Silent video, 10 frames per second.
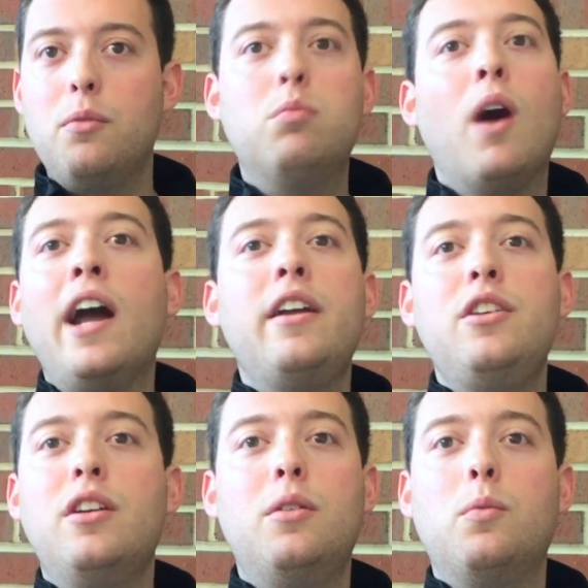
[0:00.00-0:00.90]

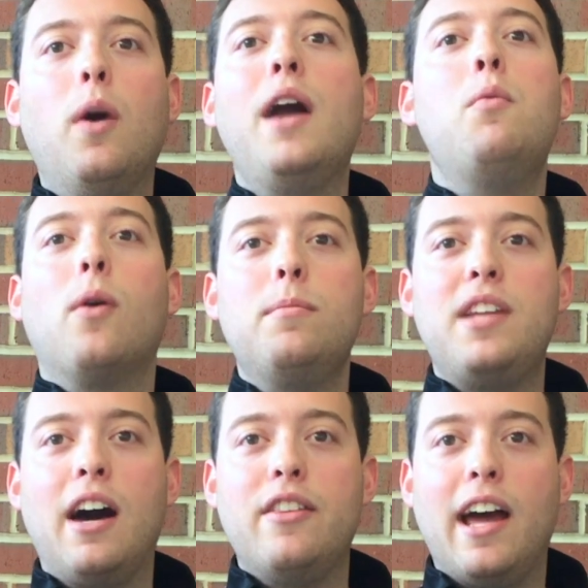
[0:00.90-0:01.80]
why warm
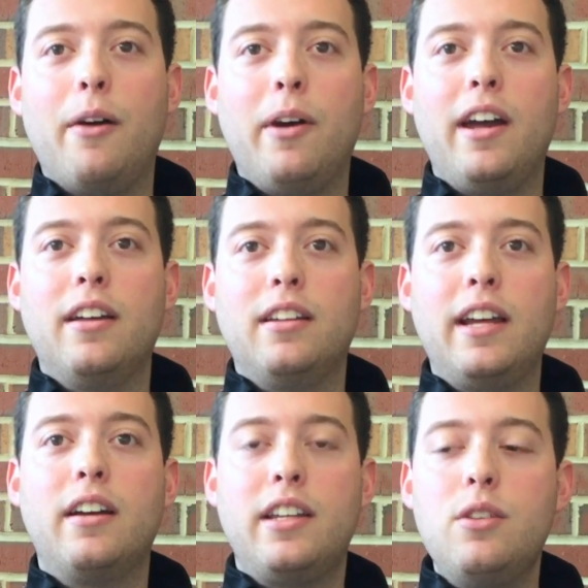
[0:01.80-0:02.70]
down that way?
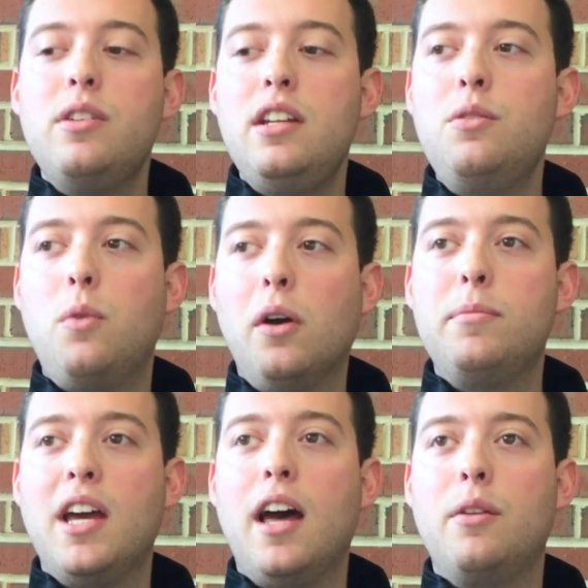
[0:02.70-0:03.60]
Like you need to warm
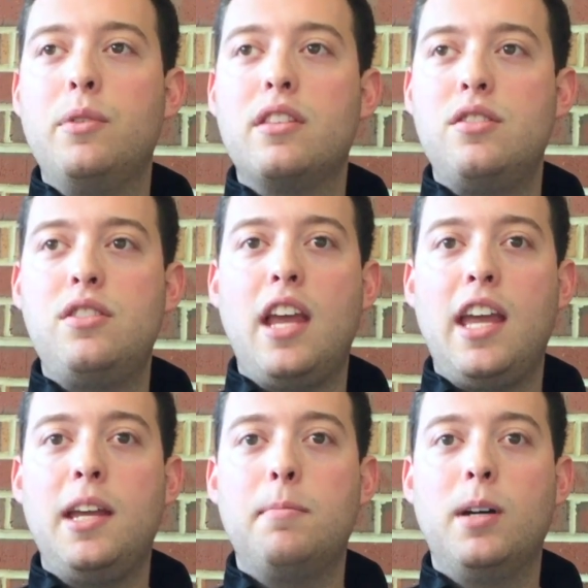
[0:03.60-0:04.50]
down with the
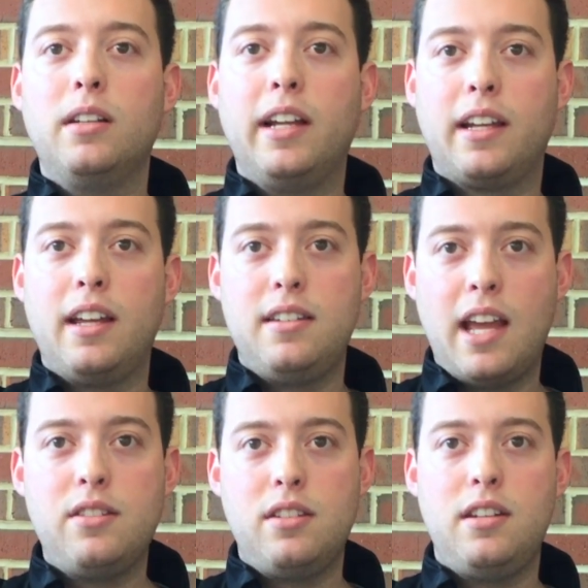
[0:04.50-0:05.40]
same like
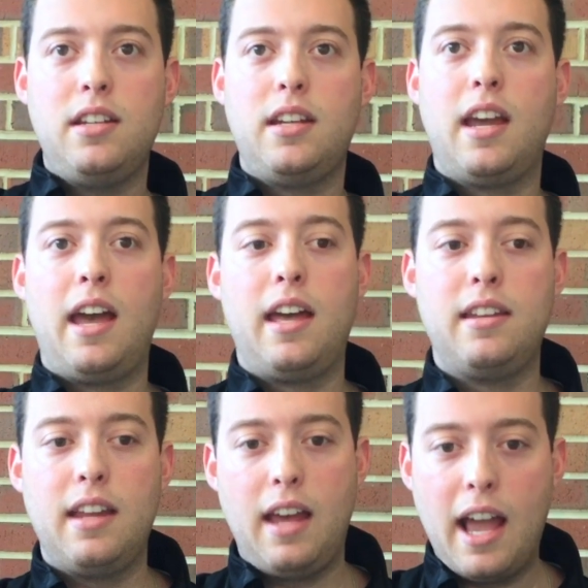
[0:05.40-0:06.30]
intensity
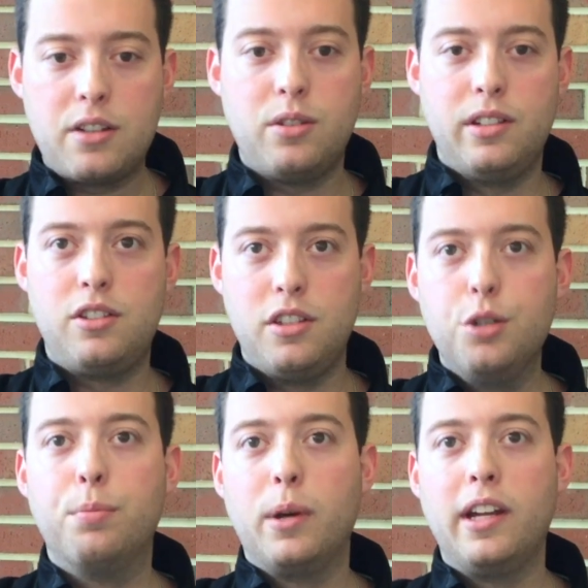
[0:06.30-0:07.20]
and excellence that
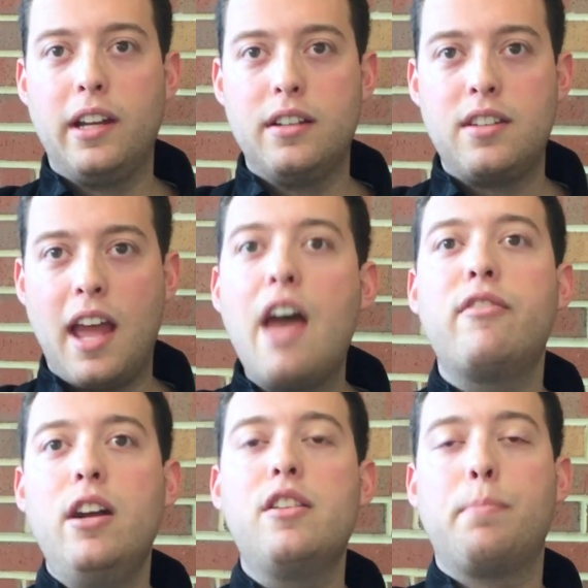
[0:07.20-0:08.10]
you bring to
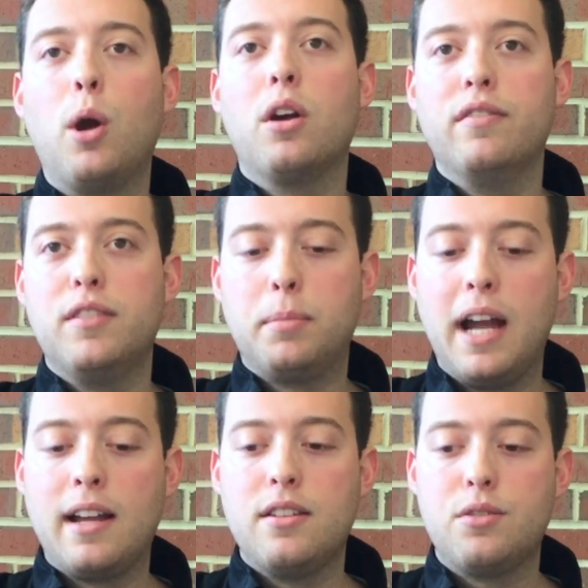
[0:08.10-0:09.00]
every other part of the
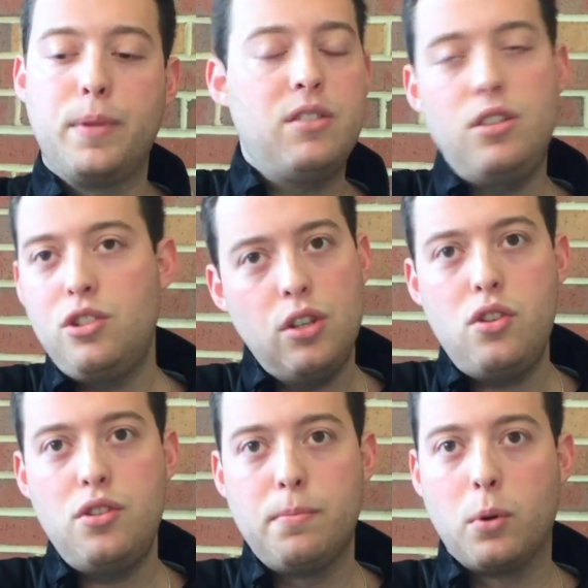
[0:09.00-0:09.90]
practice, because it's just
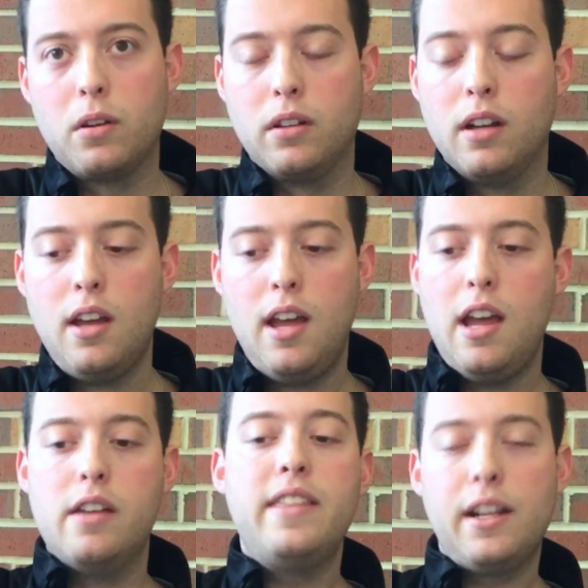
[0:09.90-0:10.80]
as important.
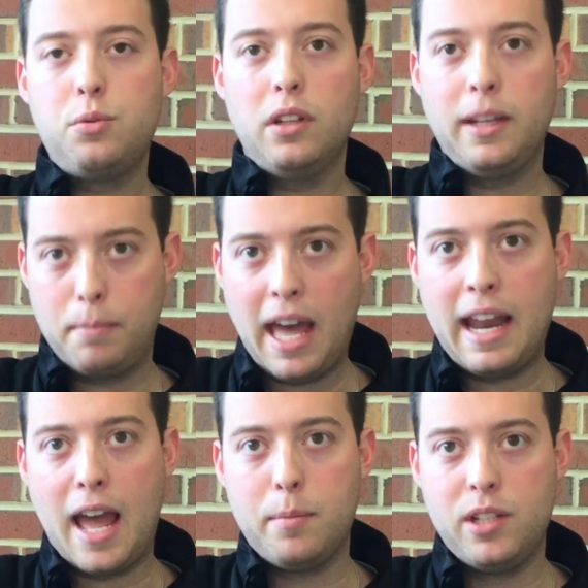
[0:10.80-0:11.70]
And that's where like bad
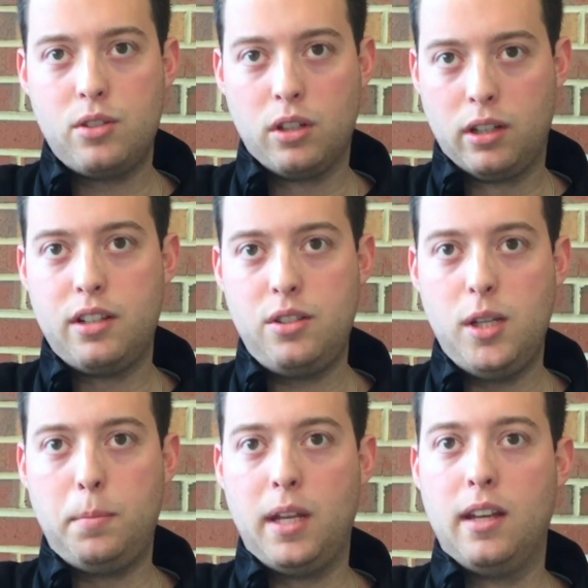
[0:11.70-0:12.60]
habits are going to
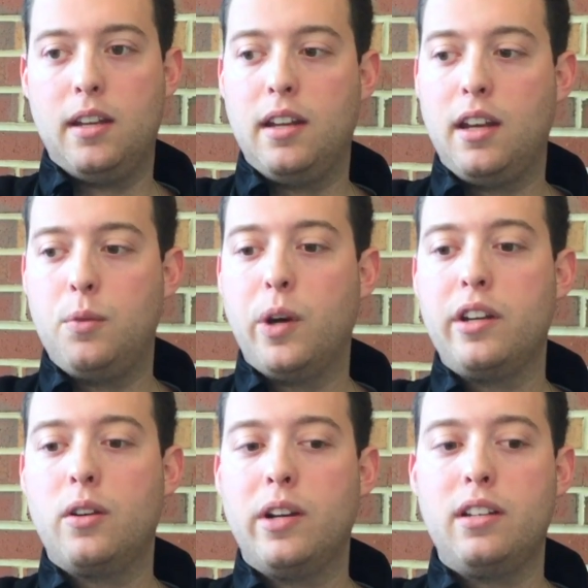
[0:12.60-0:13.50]
seep in, and where
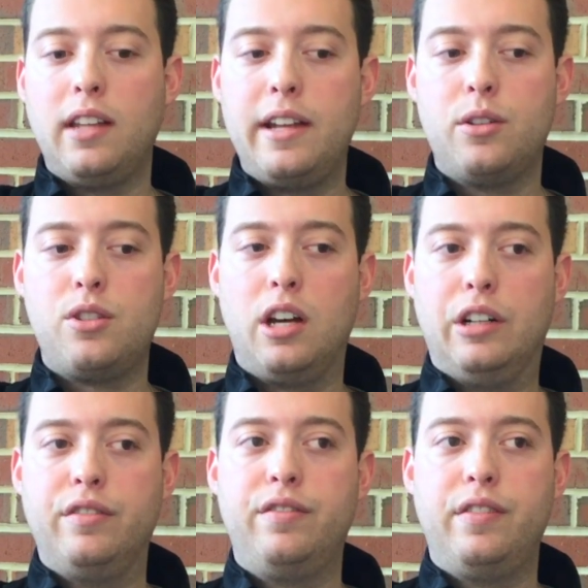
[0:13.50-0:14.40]
you're going to let
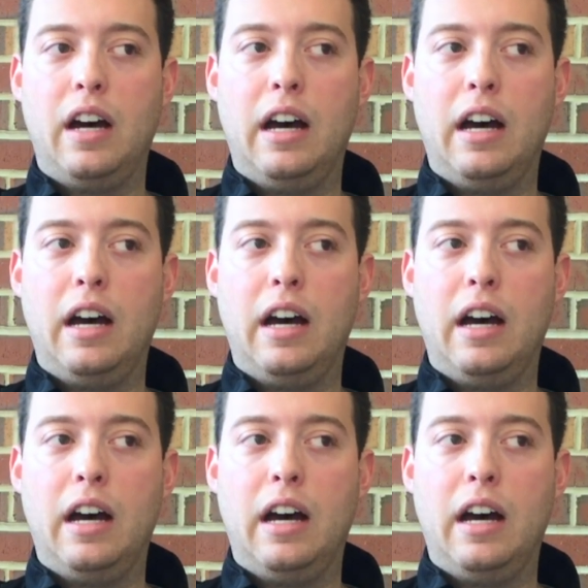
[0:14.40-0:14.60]
yourself